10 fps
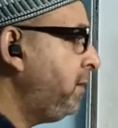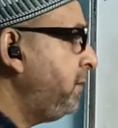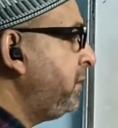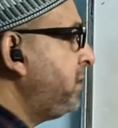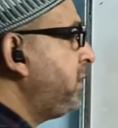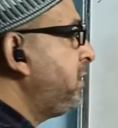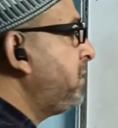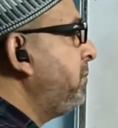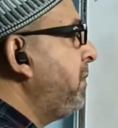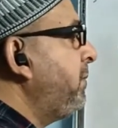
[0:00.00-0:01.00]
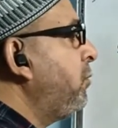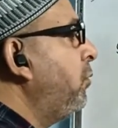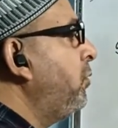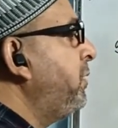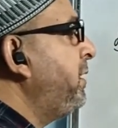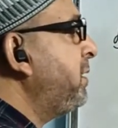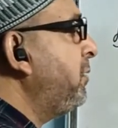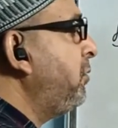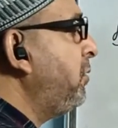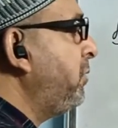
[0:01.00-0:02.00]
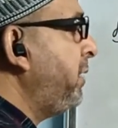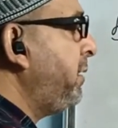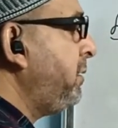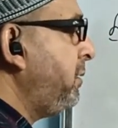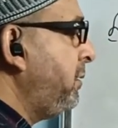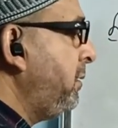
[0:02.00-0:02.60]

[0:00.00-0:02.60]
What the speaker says: This is maybe cold drinks and all out there.